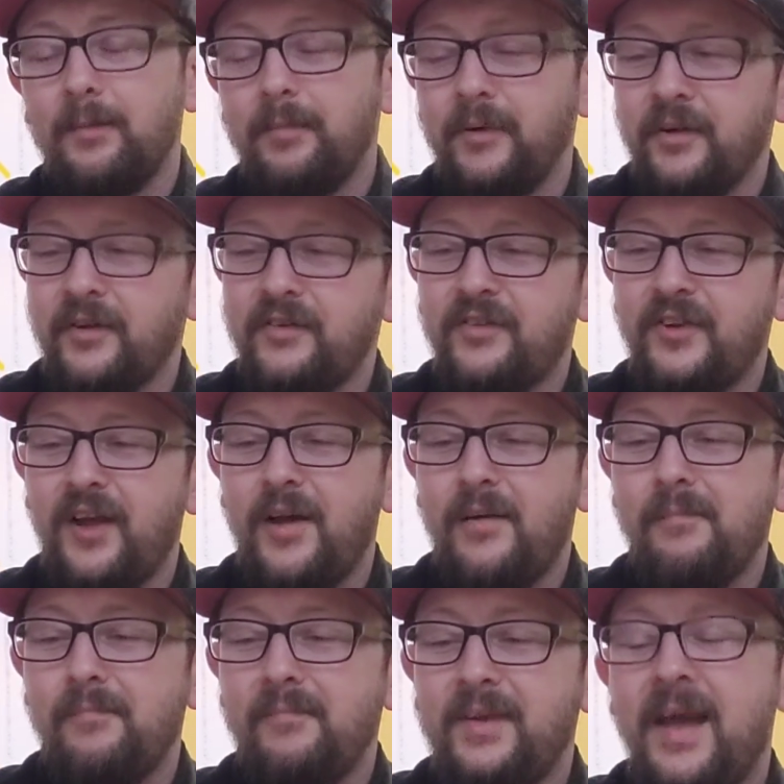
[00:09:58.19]
But
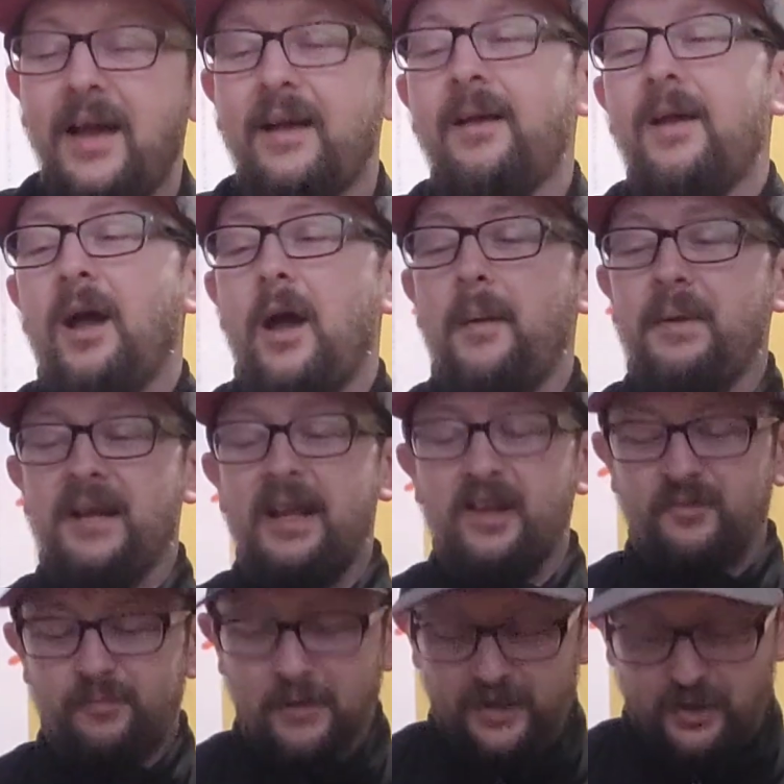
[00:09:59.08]
yeah, I mean,
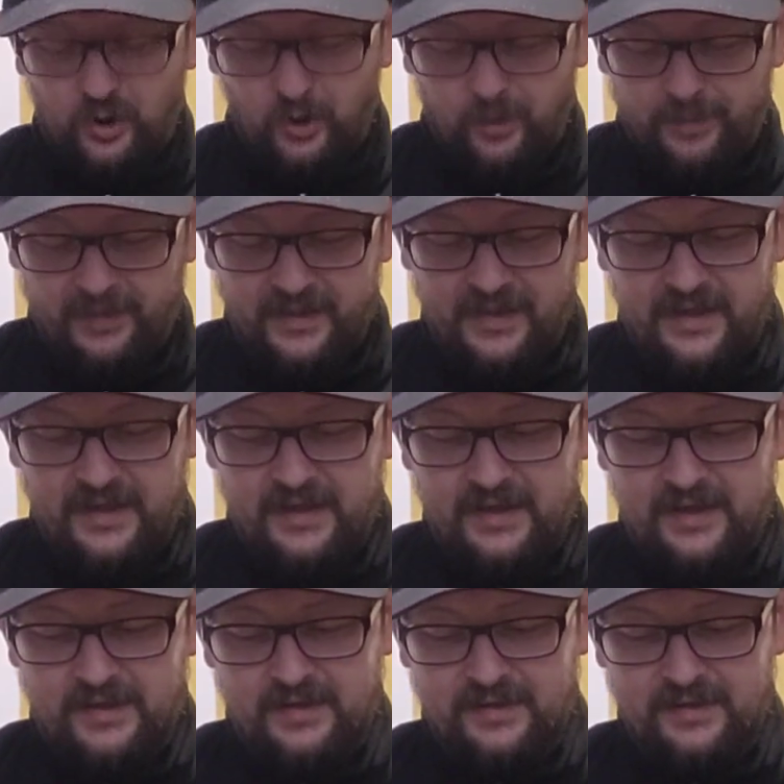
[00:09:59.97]
here's my copy here.